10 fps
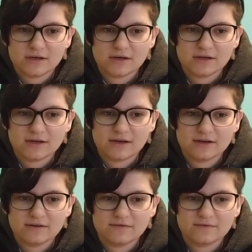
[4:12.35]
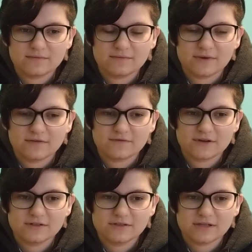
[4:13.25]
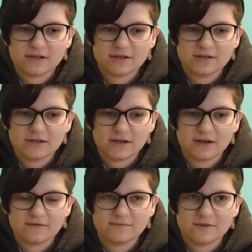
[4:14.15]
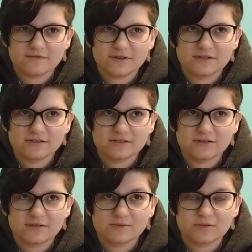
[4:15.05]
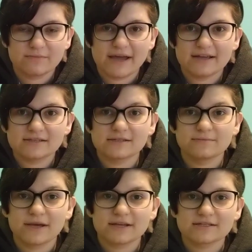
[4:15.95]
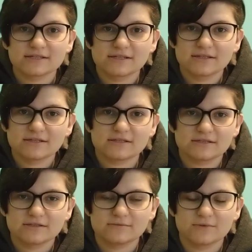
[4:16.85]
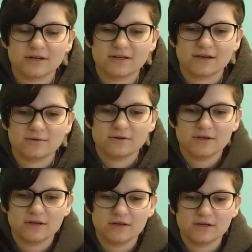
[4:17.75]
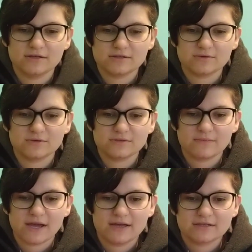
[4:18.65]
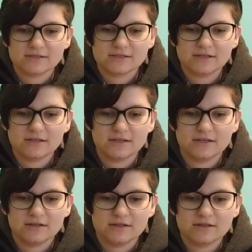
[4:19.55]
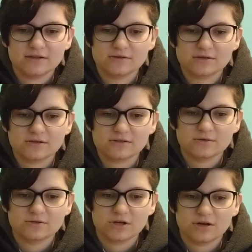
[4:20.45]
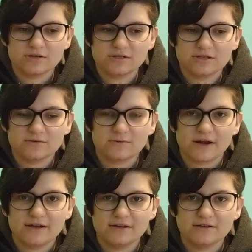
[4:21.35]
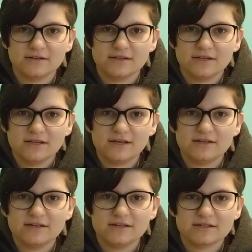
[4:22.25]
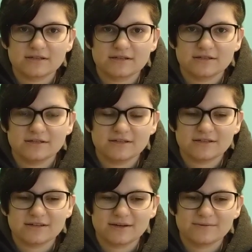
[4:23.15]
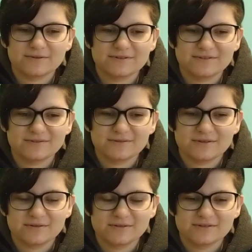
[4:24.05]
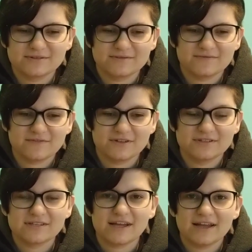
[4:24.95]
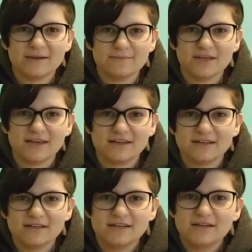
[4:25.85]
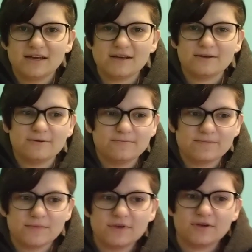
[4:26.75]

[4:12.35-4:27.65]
I have my friends there. I have my friends, their names are Max, and Max is in the system right now. So it's Max, and then there's also Charlie and Ryan and Nick. And Nick and I were a little closer than friends. I am gay. I am